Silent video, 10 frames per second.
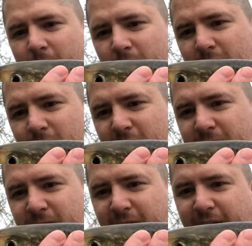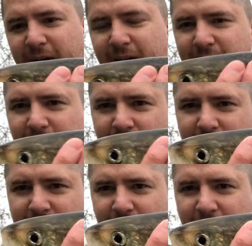Oh, what a fighter. You look
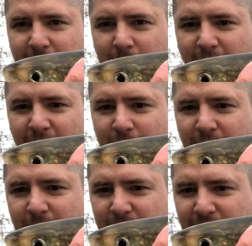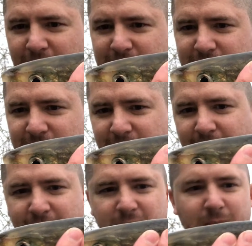at the lip, bottom lip doesn't stick
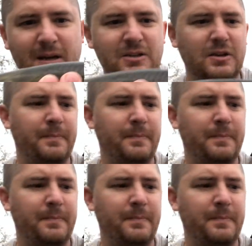out as much.